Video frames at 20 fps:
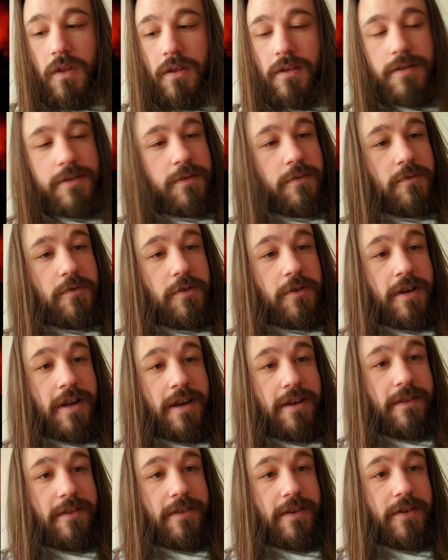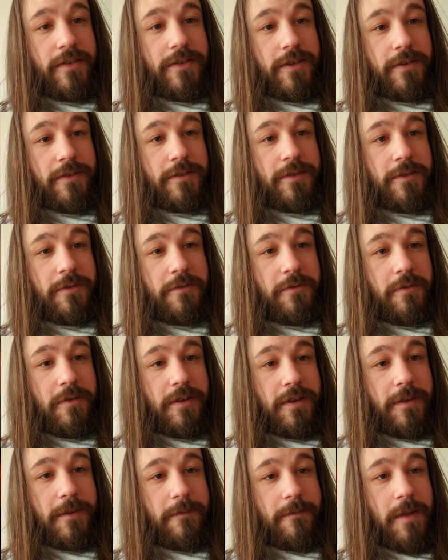so they're kind of there
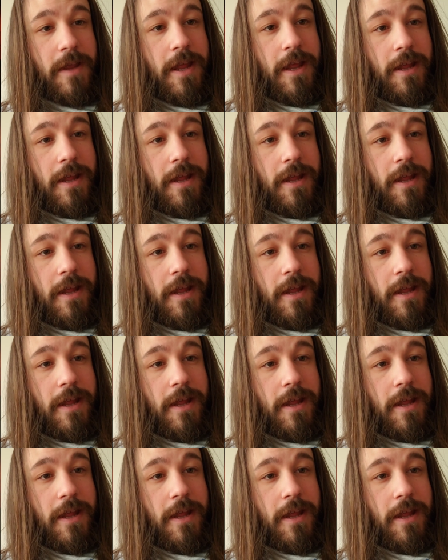to